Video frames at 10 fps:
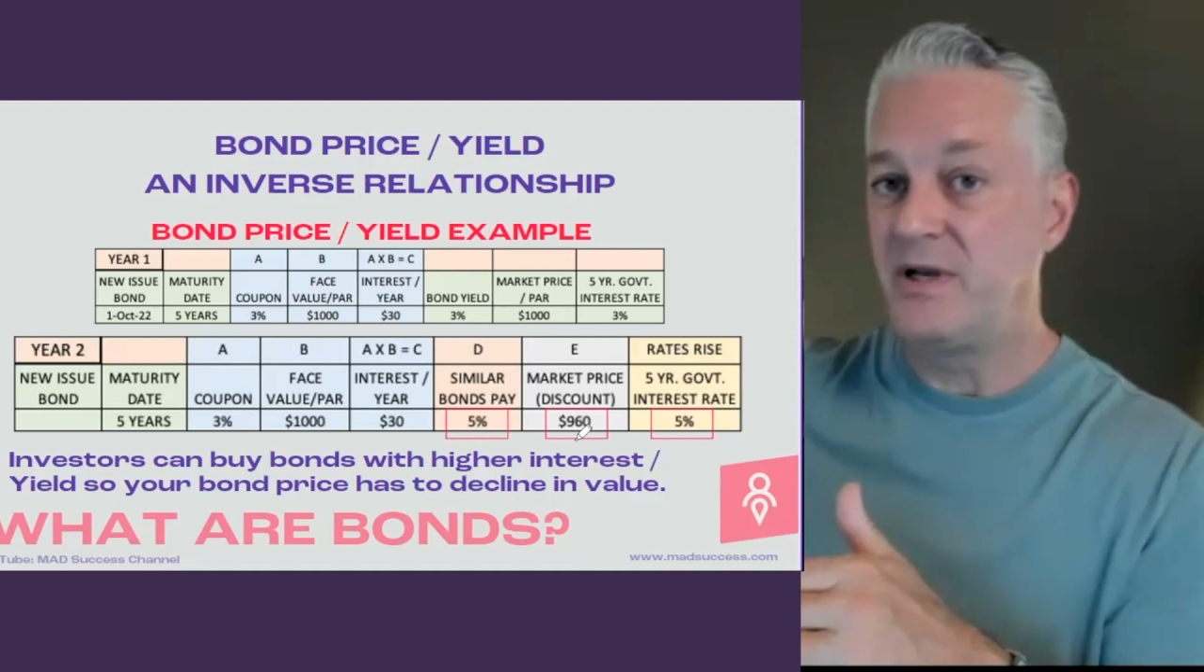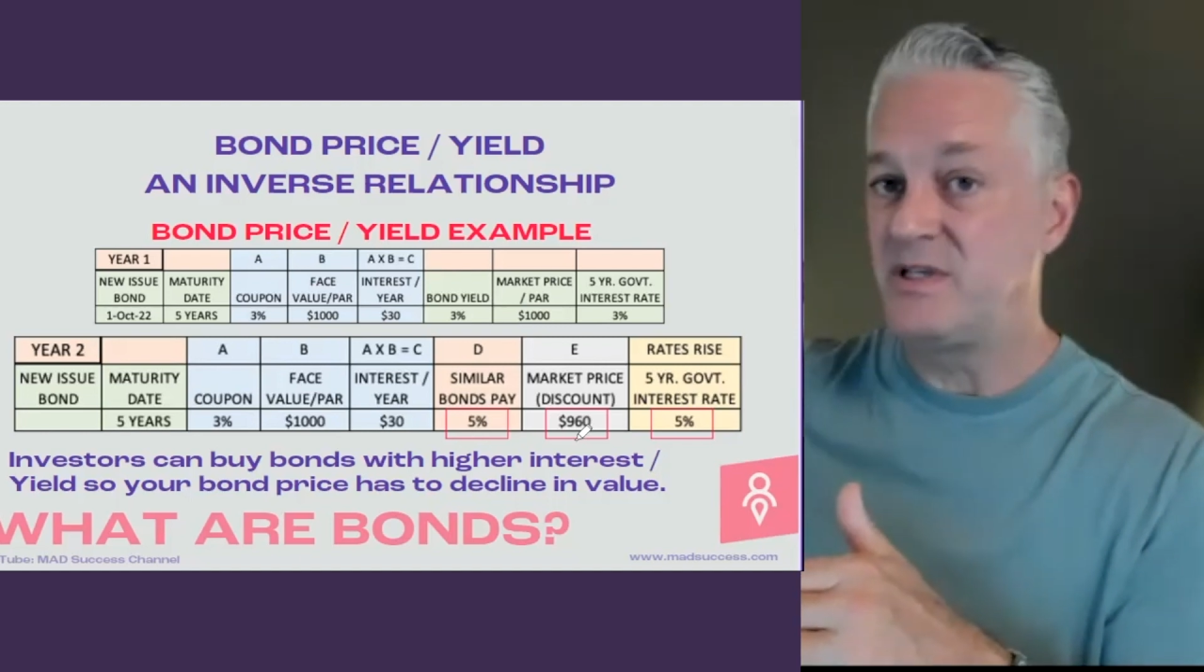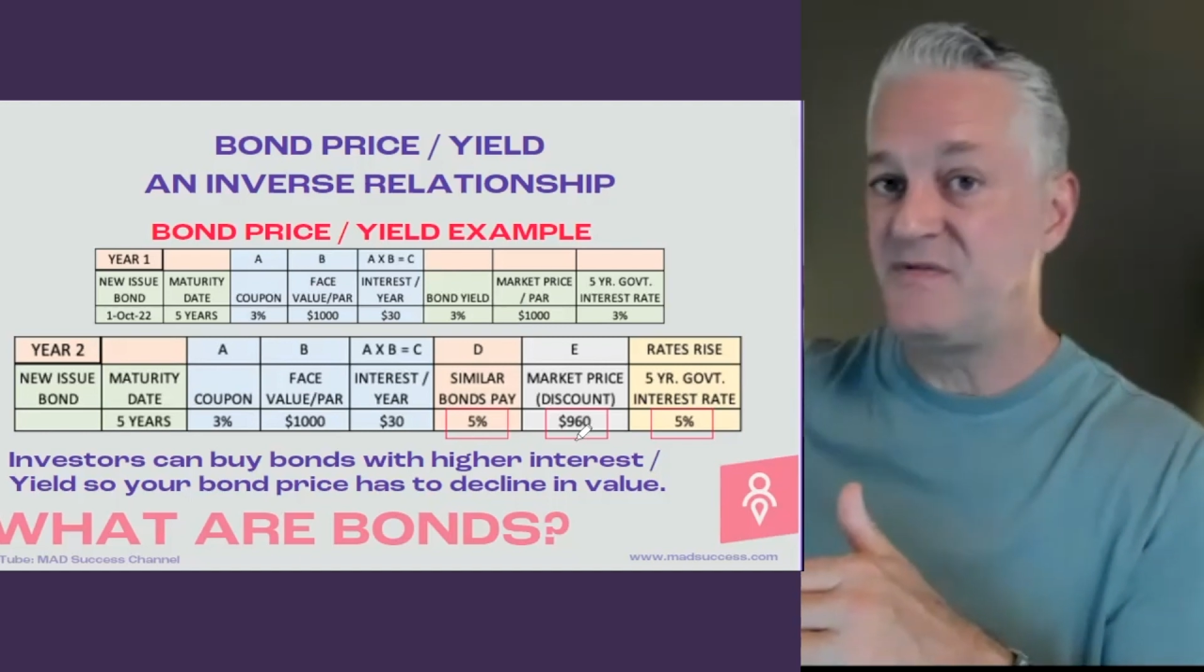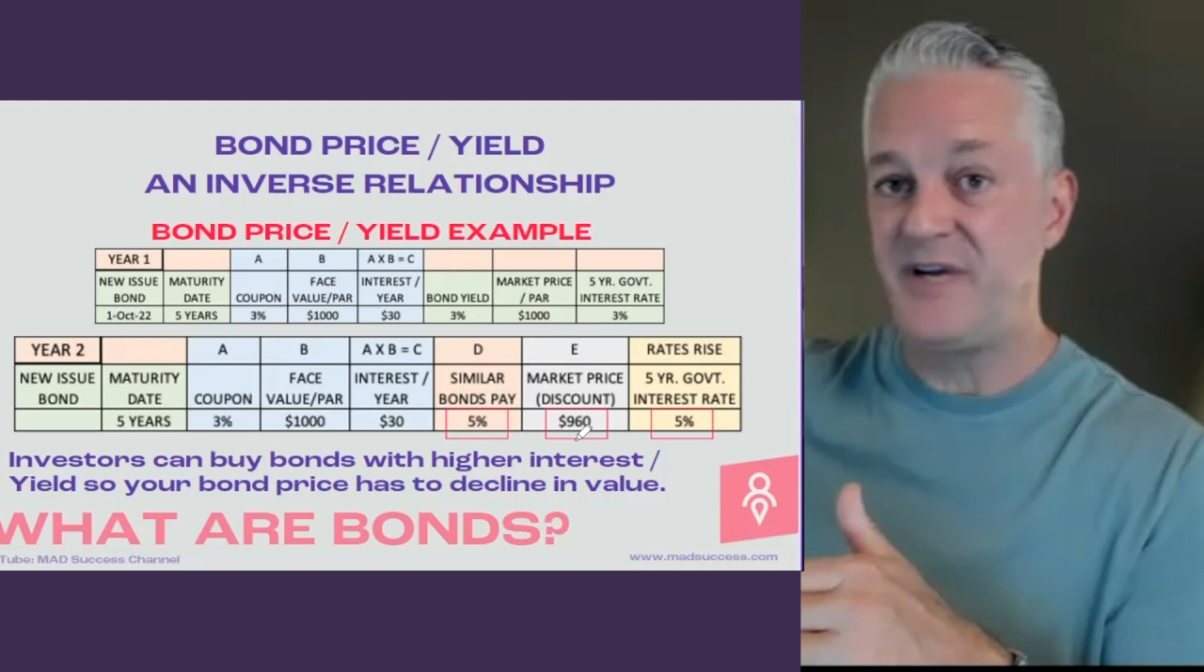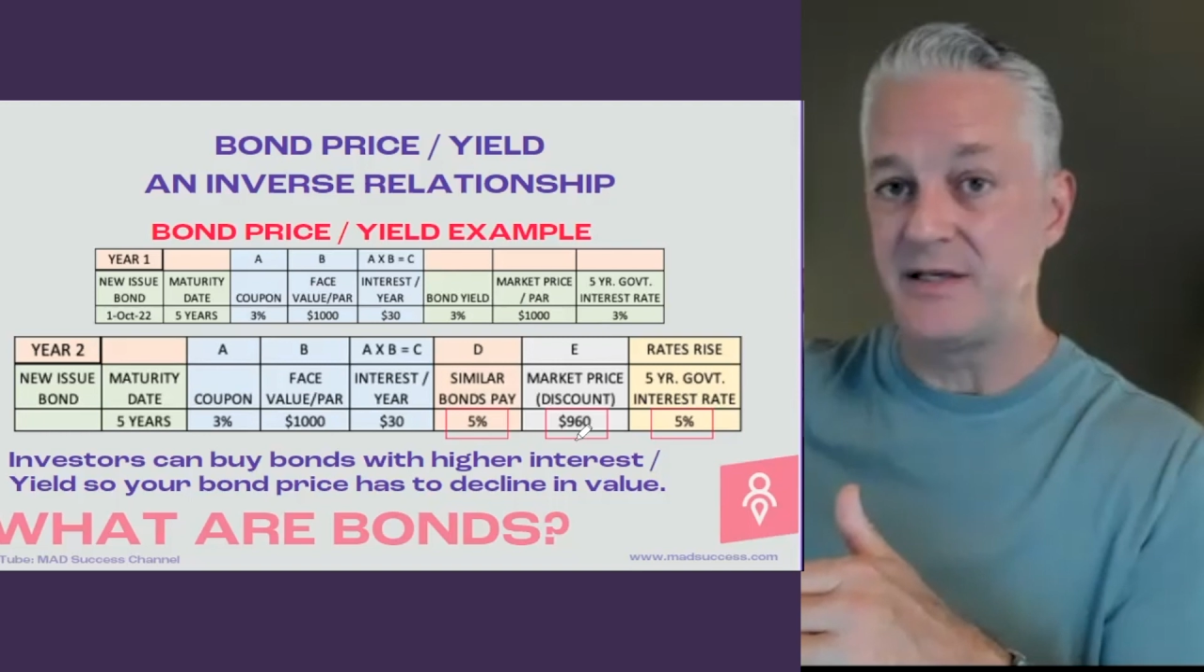
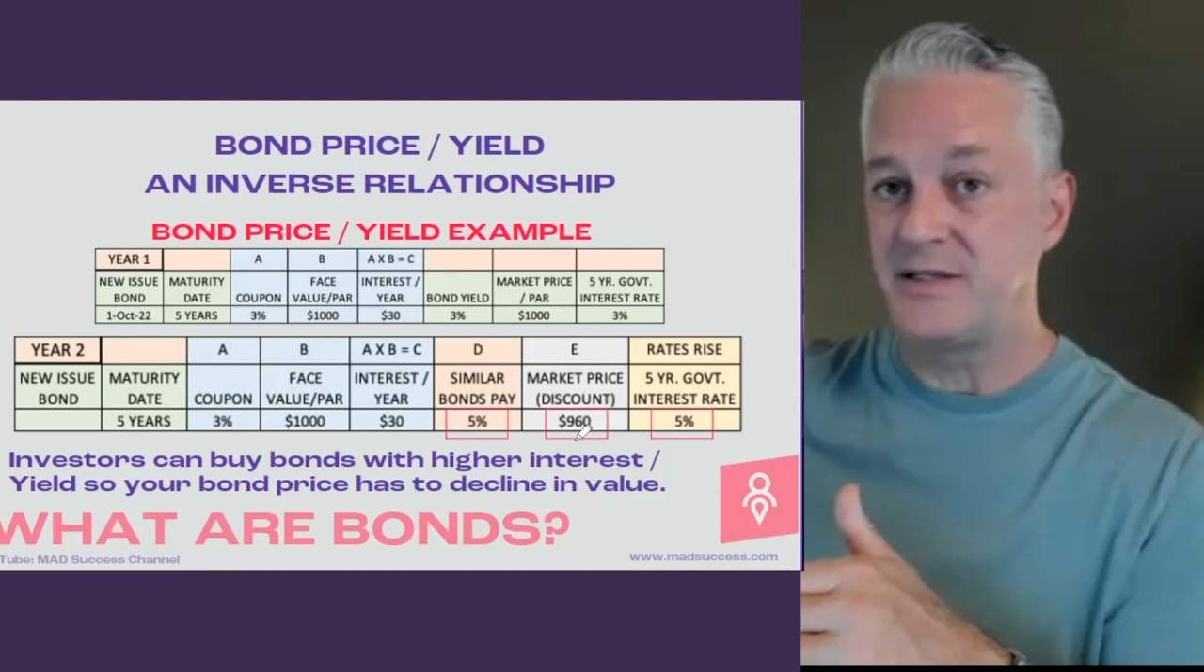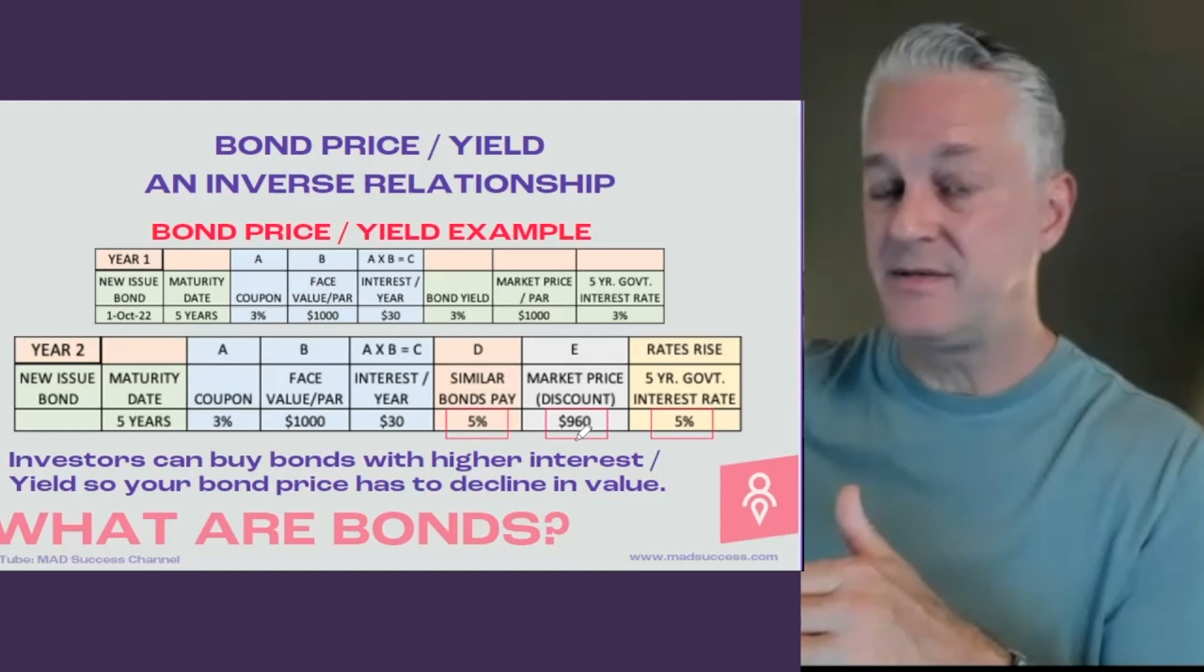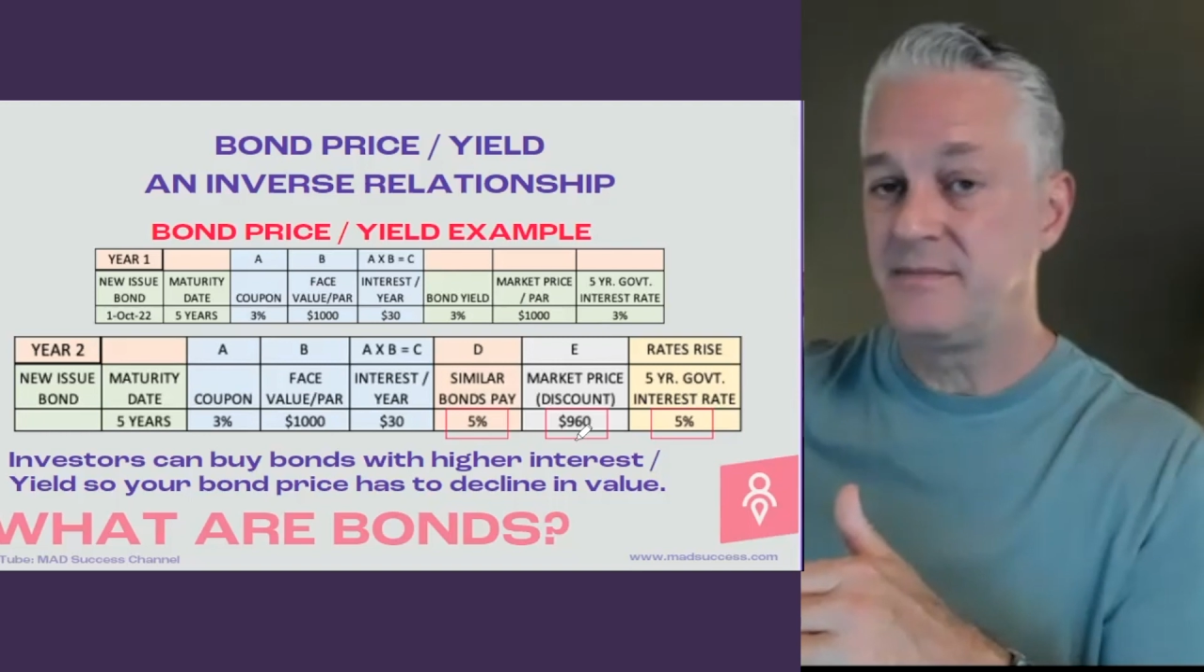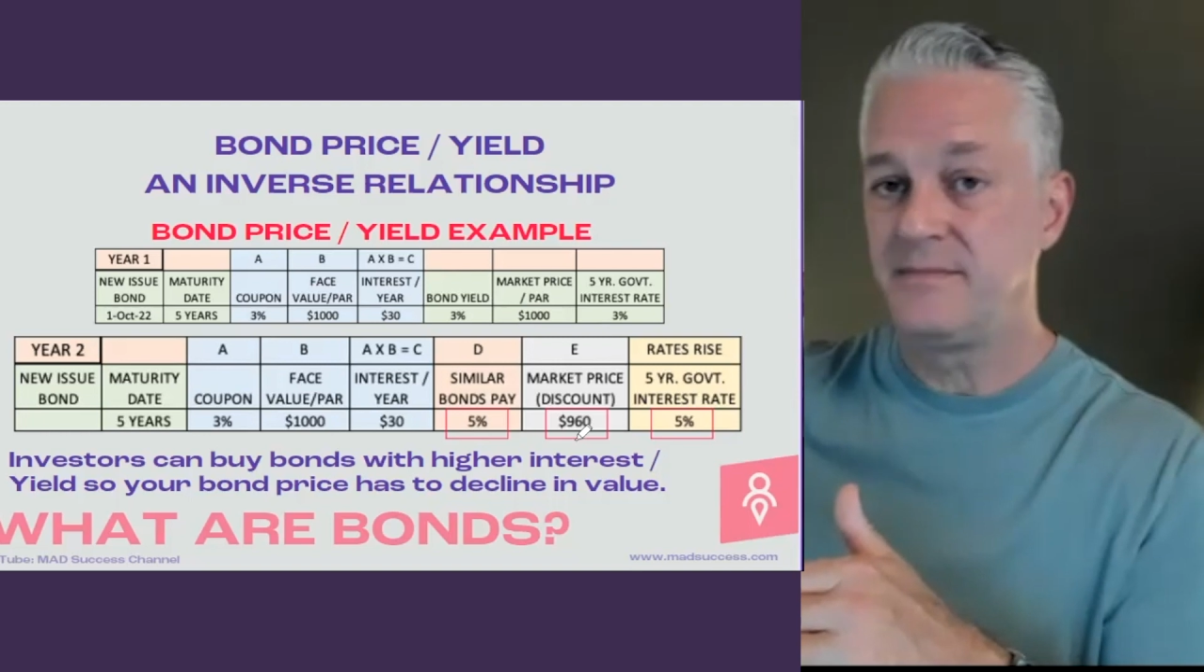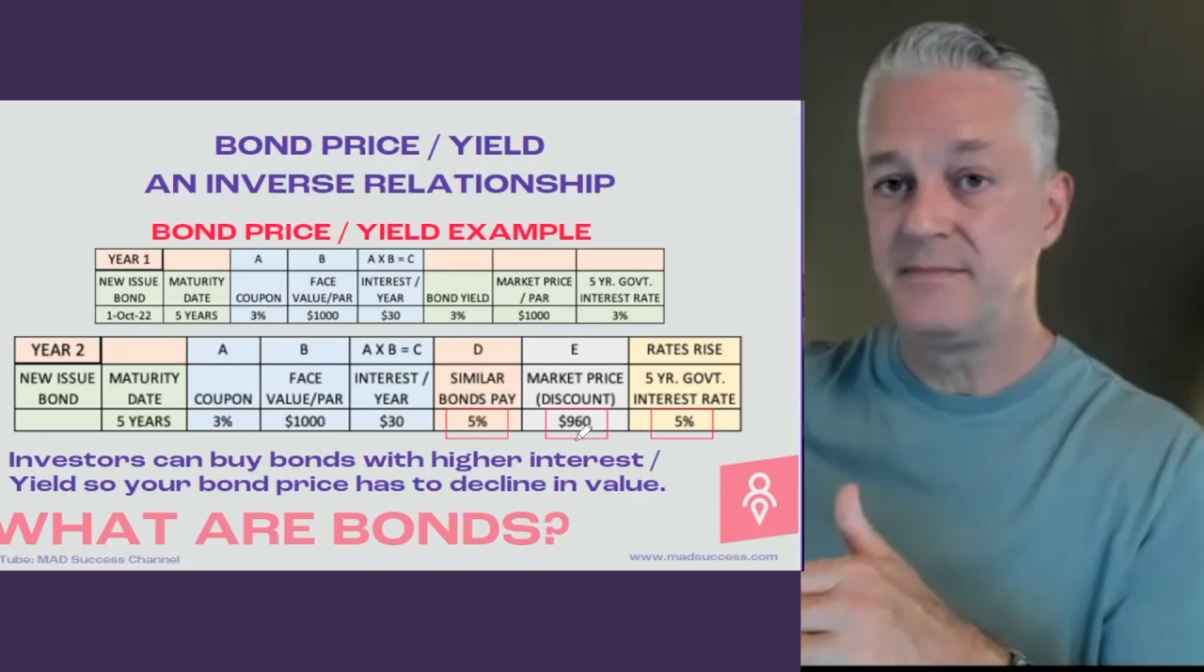it's fixed.